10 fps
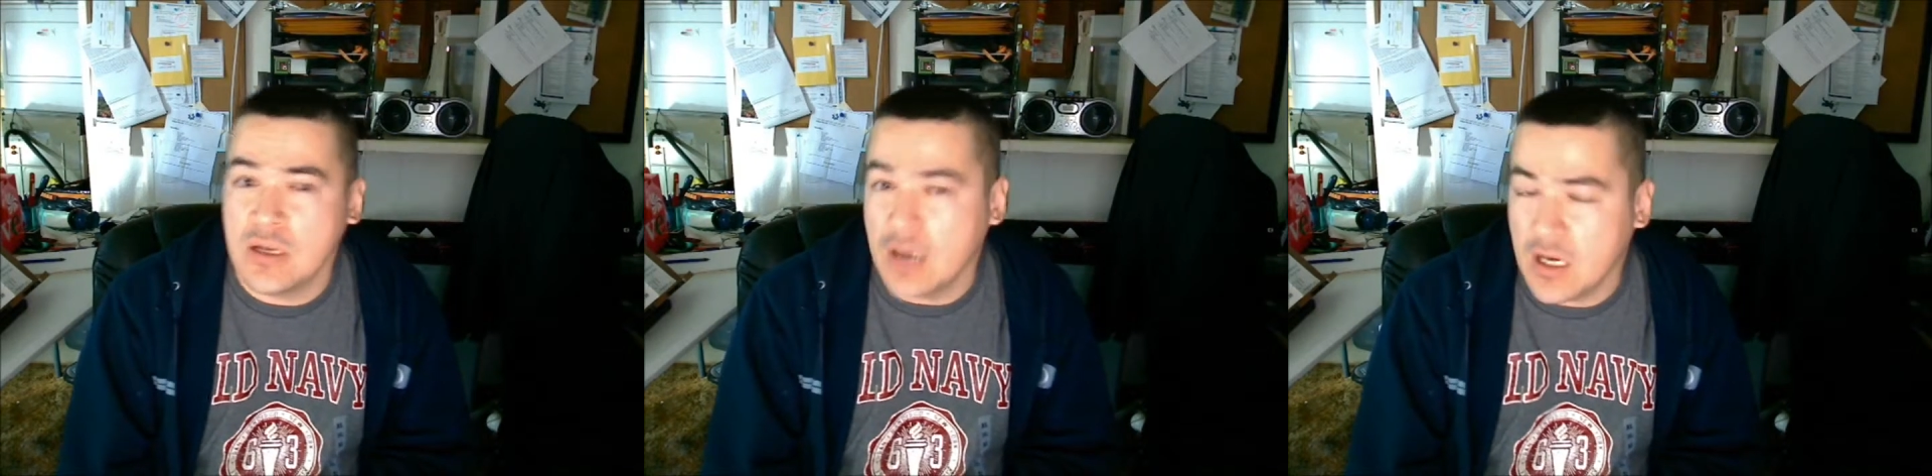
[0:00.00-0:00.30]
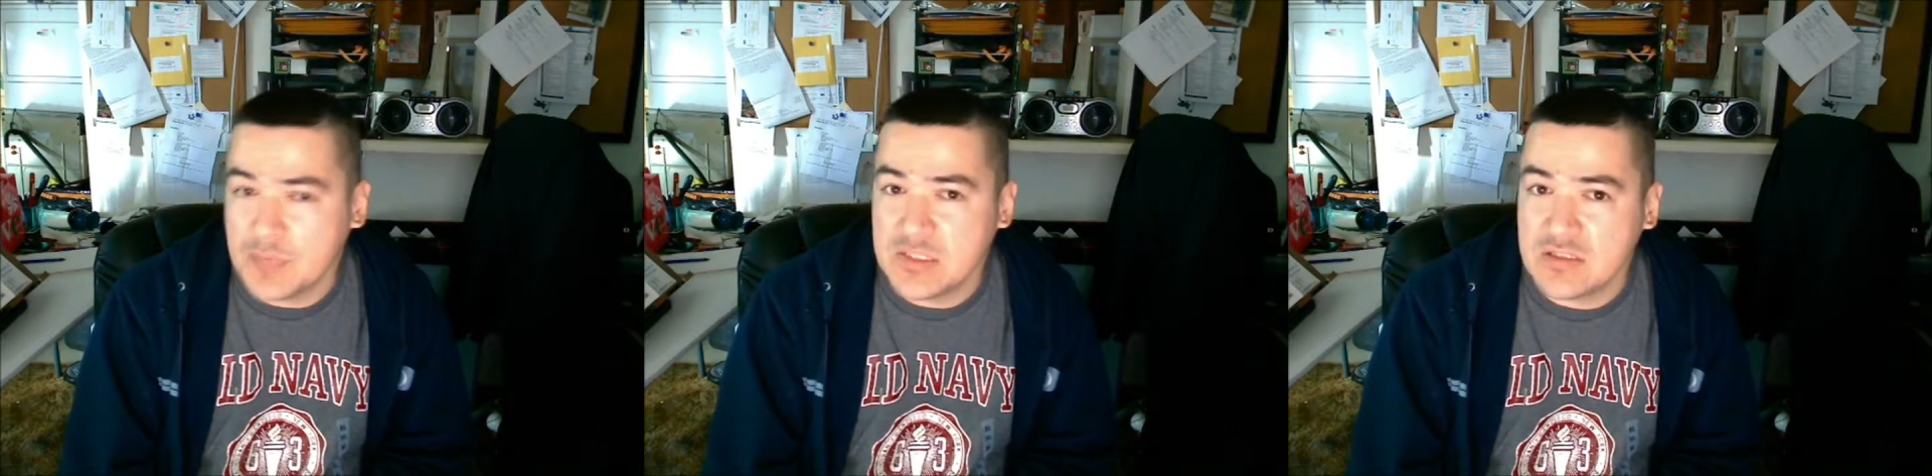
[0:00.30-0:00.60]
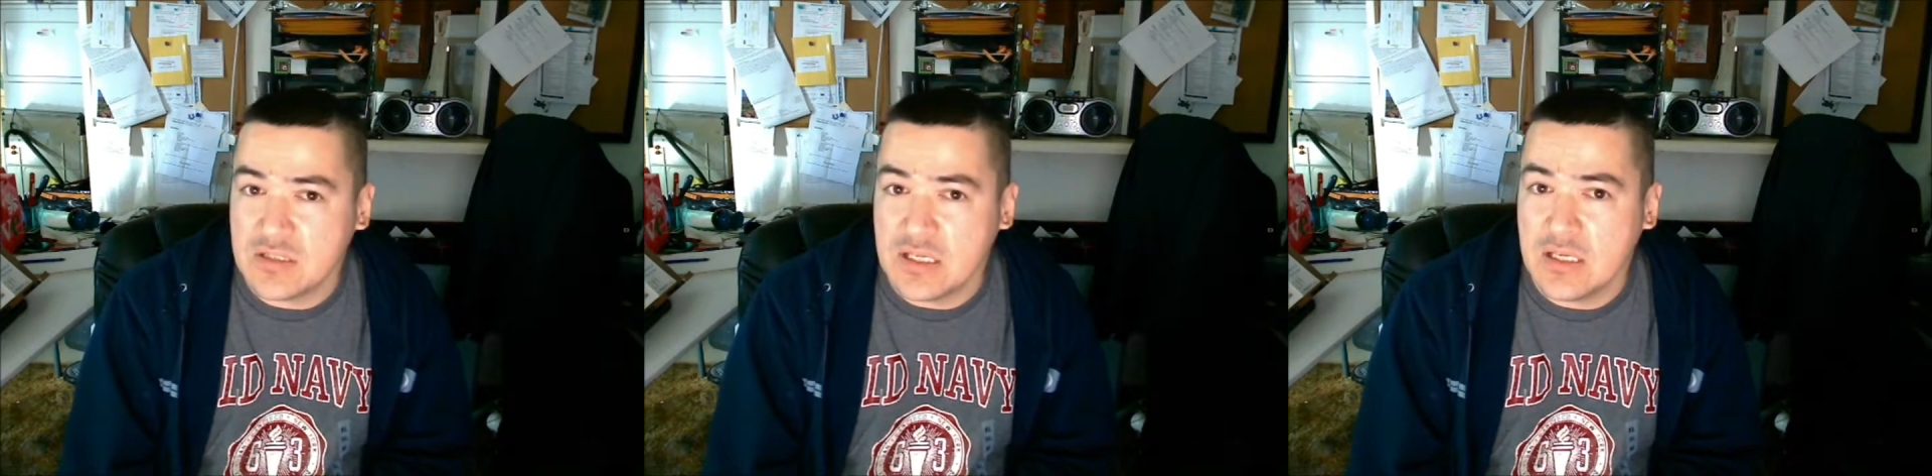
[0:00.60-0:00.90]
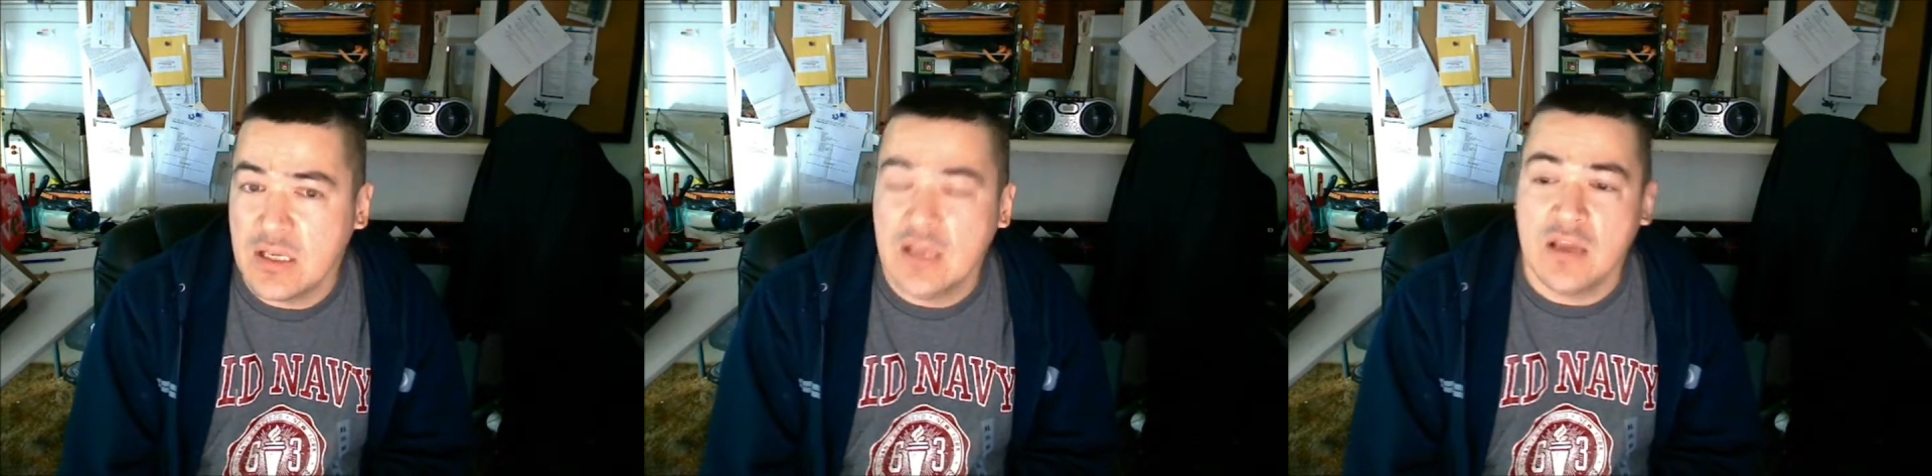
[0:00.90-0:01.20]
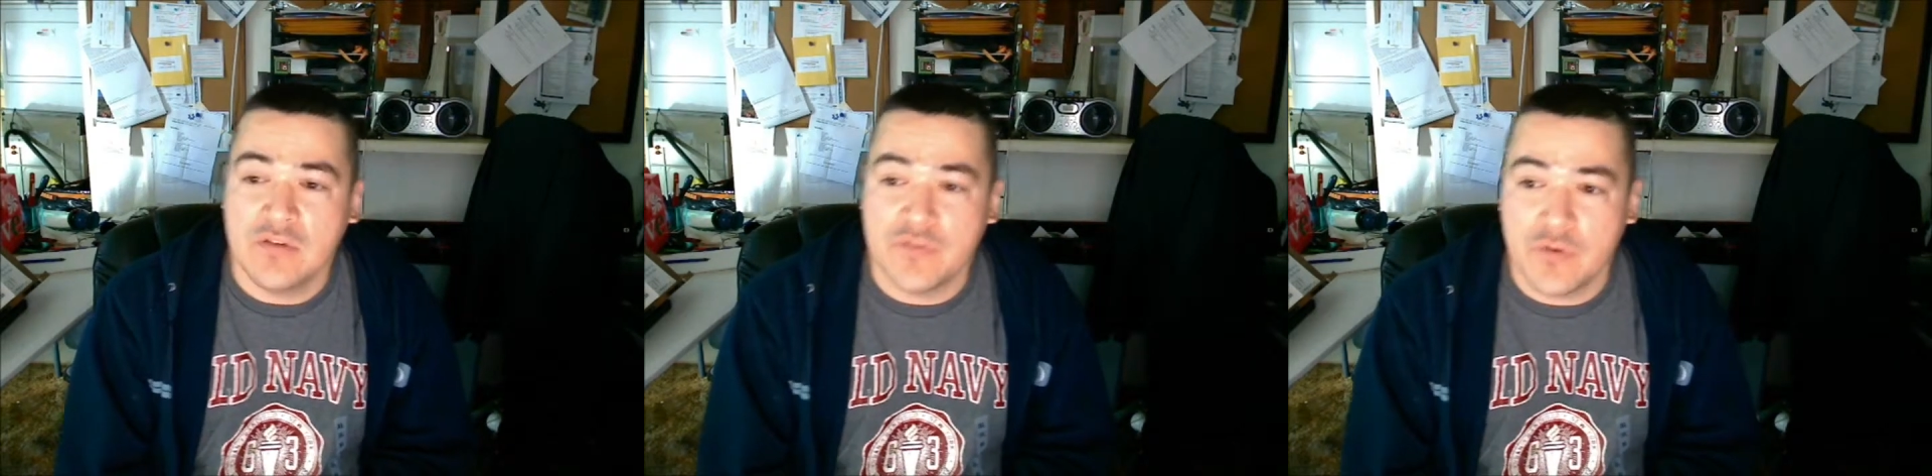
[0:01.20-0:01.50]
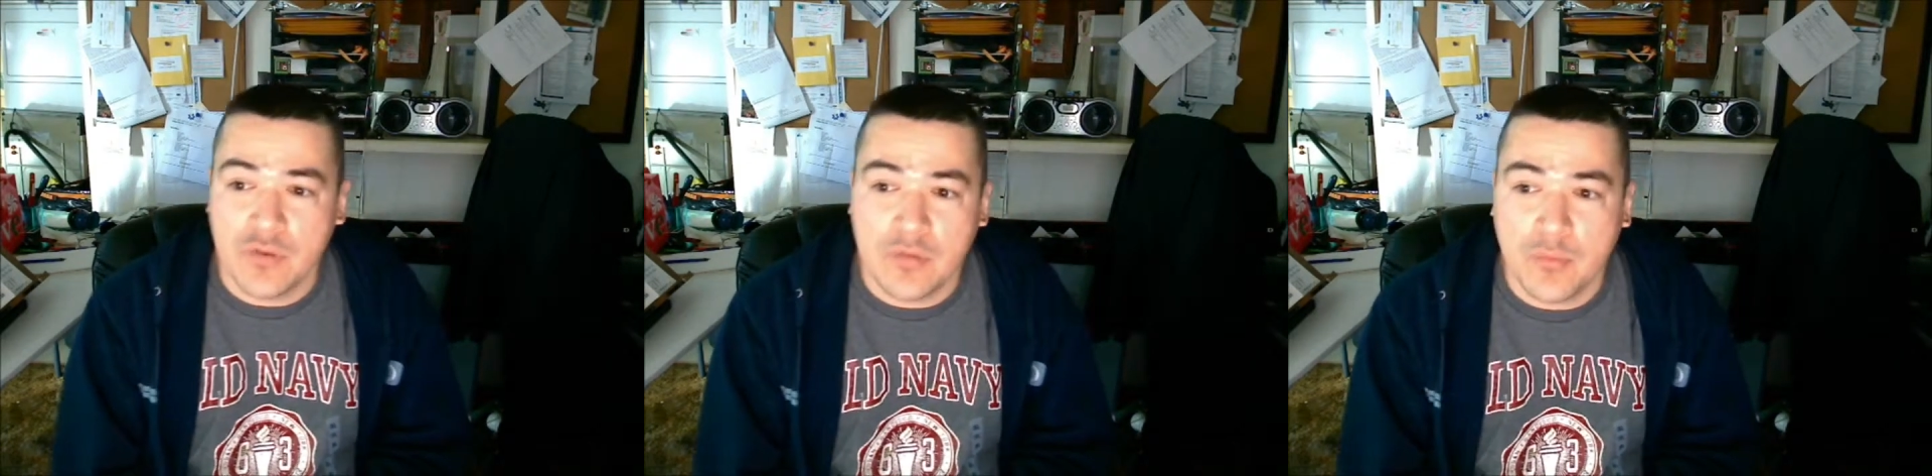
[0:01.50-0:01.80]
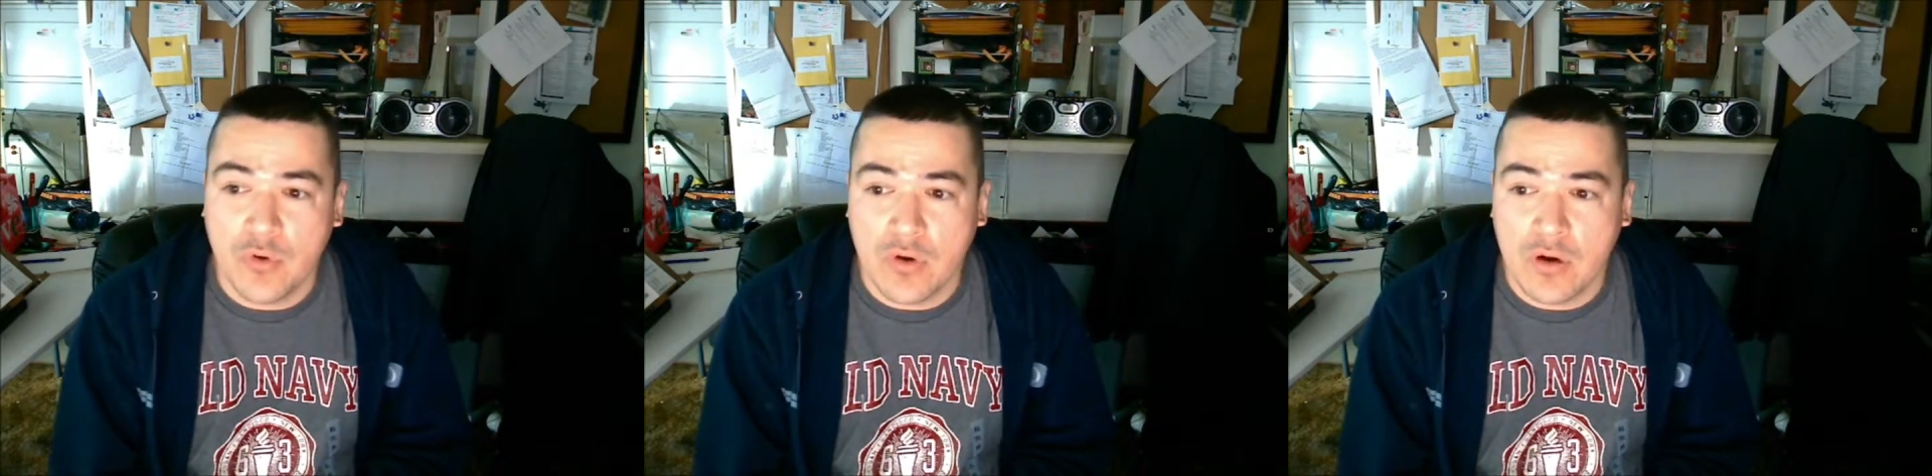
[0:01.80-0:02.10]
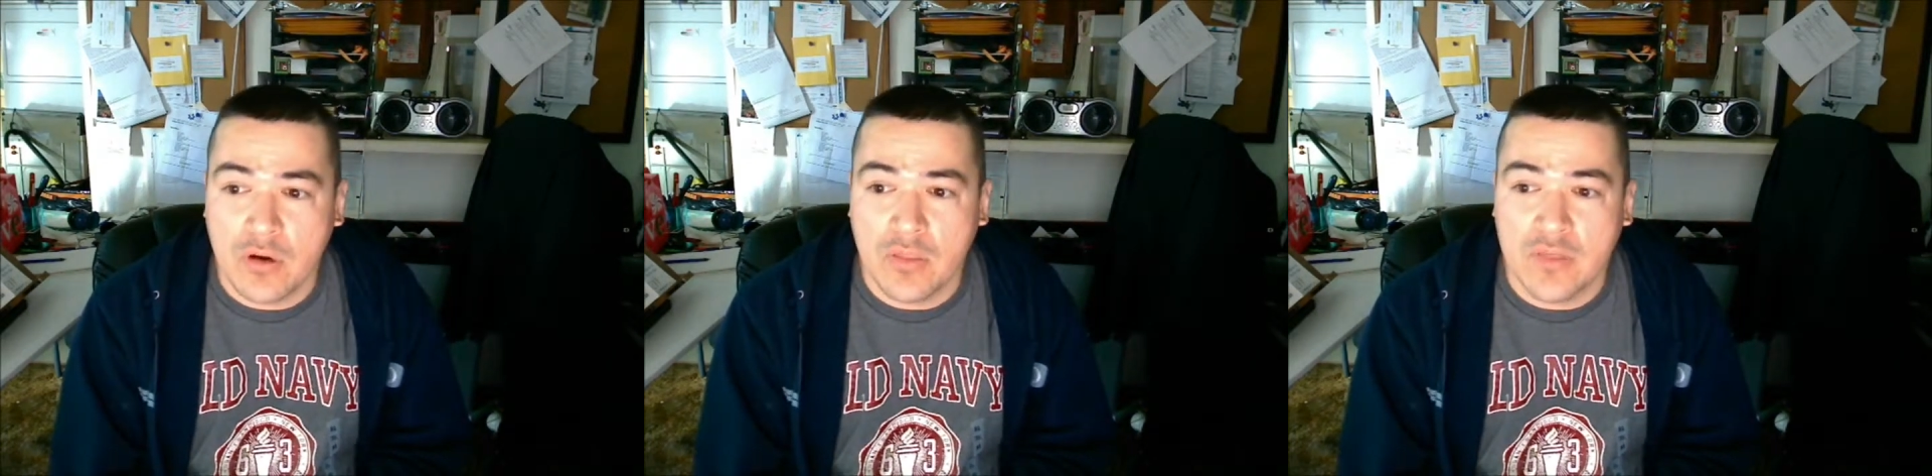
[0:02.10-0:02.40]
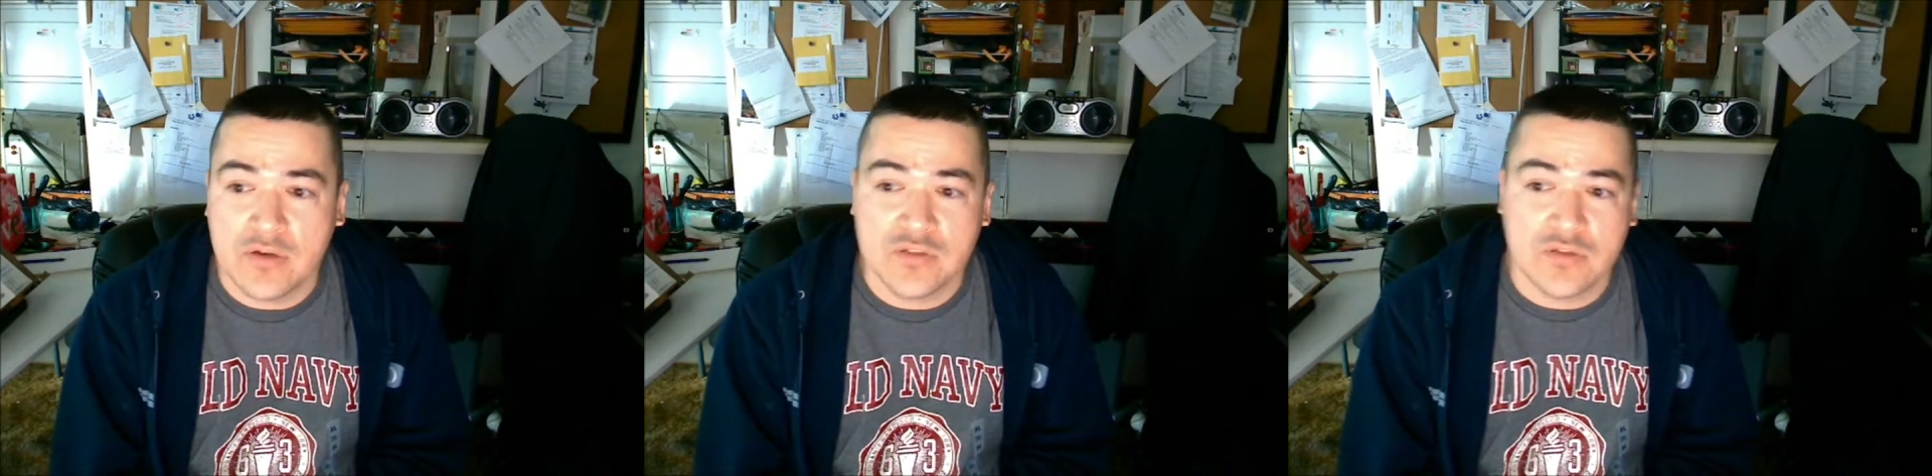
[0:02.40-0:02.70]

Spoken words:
anonymously, and furthermore, their